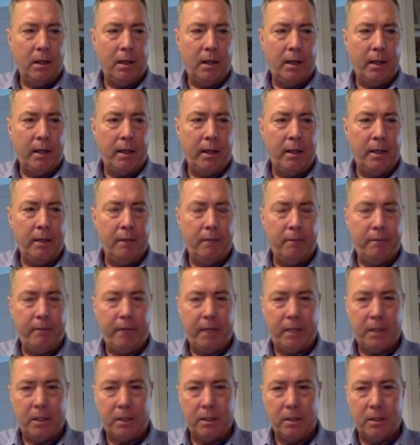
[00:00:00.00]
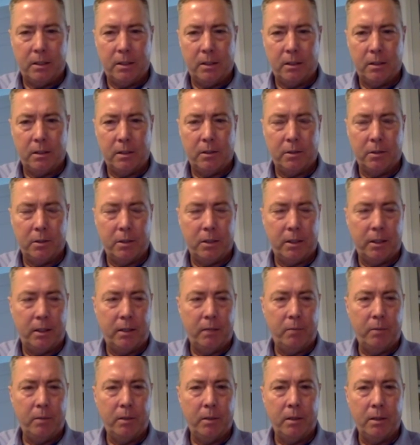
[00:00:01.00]
uh, any infections
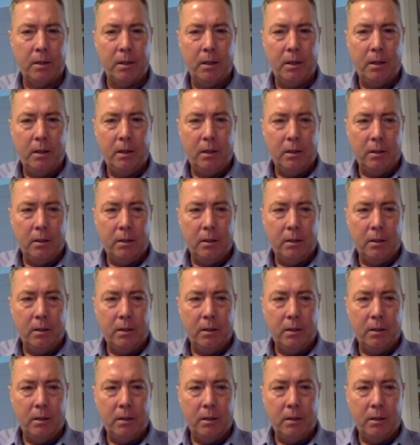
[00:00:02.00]
associated with